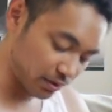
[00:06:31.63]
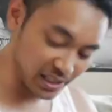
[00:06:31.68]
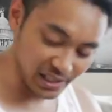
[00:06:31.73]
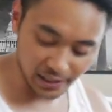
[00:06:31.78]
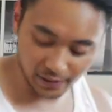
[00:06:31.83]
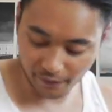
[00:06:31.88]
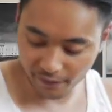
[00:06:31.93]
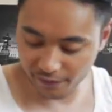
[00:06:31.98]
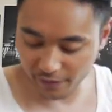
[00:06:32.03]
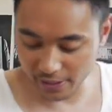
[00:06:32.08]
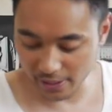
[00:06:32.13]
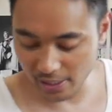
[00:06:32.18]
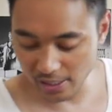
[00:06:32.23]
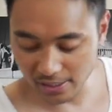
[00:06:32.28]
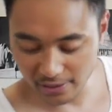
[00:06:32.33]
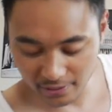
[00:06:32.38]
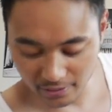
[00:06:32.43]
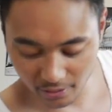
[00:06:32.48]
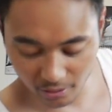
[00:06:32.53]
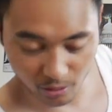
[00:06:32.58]
really
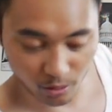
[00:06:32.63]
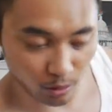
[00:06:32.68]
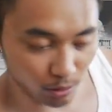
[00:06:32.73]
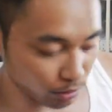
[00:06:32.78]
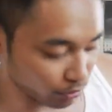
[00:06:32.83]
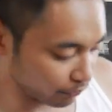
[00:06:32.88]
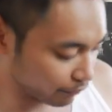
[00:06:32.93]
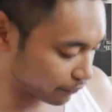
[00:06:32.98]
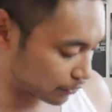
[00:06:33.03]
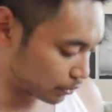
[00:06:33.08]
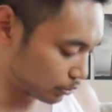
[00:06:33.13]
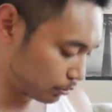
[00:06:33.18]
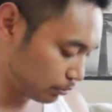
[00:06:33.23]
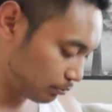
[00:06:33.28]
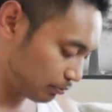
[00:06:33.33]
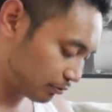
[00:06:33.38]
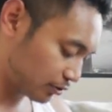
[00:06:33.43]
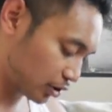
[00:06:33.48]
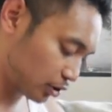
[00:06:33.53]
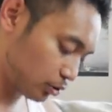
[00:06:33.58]
fast and go
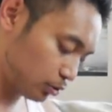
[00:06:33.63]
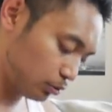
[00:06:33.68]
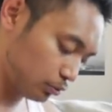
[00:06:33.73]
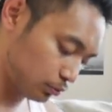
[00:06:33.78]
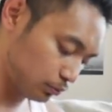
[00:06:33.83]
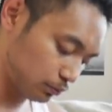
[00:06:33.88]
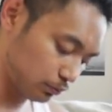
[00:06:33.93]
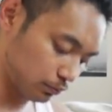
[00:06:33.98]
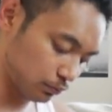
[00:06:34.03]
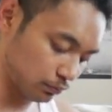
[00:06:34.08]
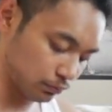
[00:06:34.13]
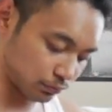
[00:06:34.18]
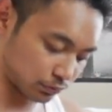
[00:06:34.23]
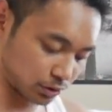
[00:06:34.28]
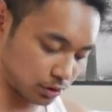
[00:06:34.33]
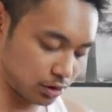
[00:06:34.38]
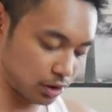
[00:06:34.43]
vroom vroom.